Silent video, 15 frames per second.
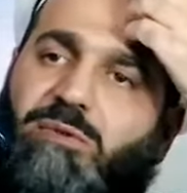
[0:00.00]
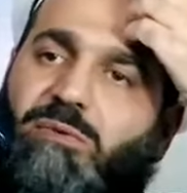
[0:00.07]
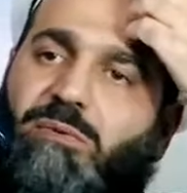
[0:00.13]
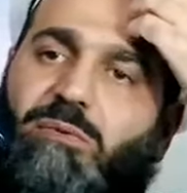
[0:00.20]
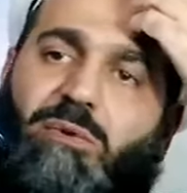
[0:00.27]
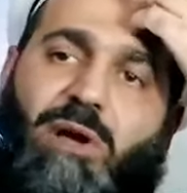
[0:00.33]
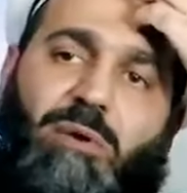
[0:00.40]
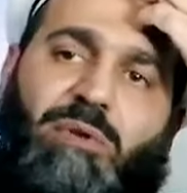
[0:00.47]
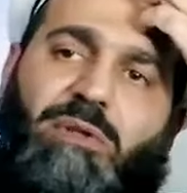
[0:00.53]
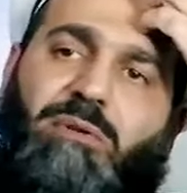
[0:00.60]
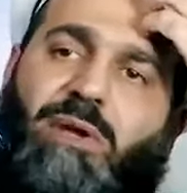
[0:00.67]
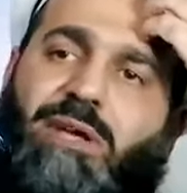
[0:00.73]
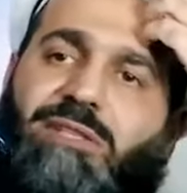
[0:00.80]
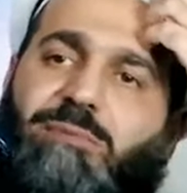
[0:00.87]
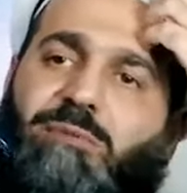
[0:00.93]
so how can
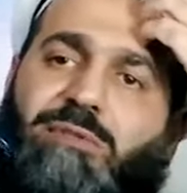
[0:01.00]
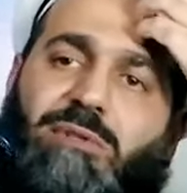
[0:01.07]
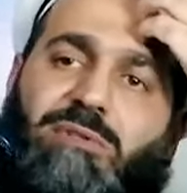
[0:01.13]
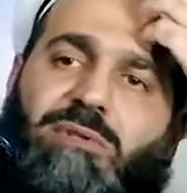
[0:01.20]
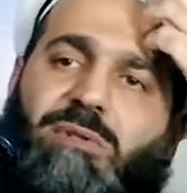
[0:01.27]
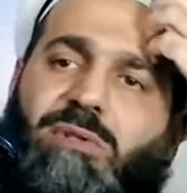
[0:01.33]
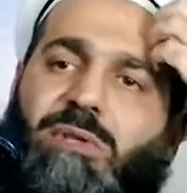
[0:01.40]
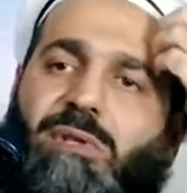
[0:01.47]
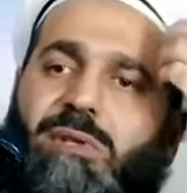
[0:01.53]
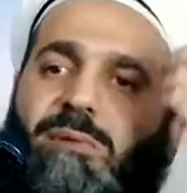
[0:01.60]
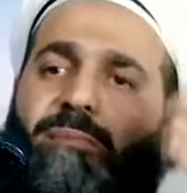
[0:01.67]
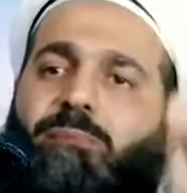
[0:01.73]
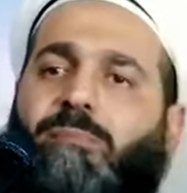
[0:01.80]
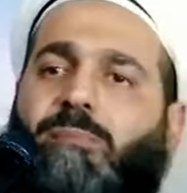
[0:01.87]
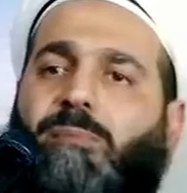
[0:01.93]
you ask me such a thing?
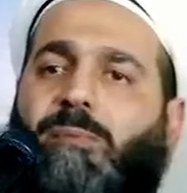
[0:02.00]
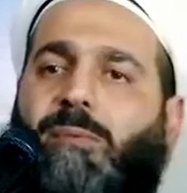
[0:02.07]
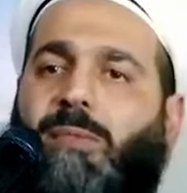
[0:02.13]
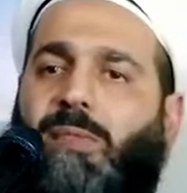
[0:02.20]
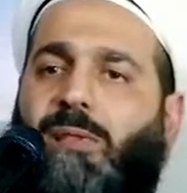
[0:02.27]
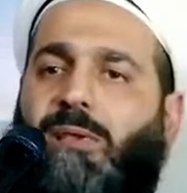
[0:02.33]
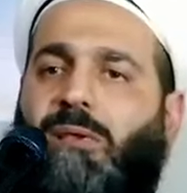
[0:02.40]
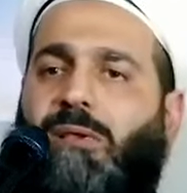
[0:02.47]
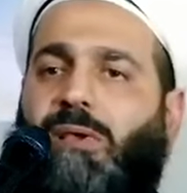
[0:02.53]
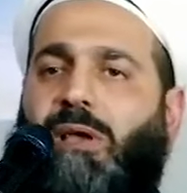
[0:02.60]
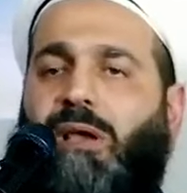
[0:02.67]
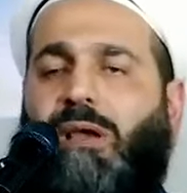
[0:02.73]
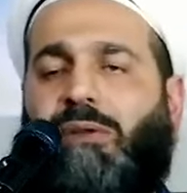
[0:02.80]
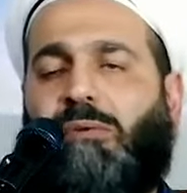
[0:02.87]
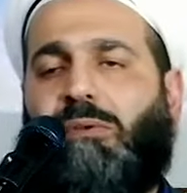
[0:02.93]

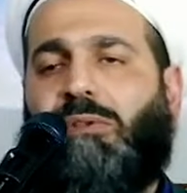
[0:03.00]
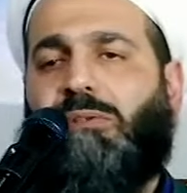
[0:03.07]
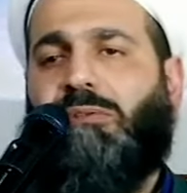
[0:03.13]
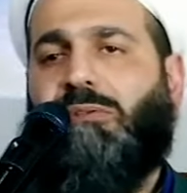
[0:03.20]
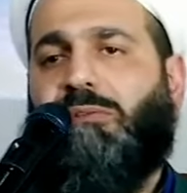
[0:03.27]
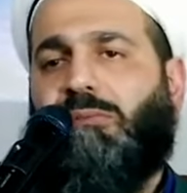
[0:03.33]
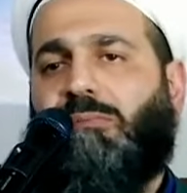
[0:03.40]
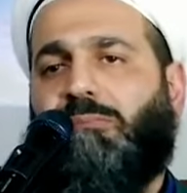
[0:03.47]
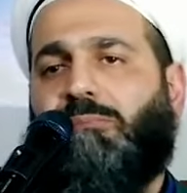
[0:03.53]
Arrogance.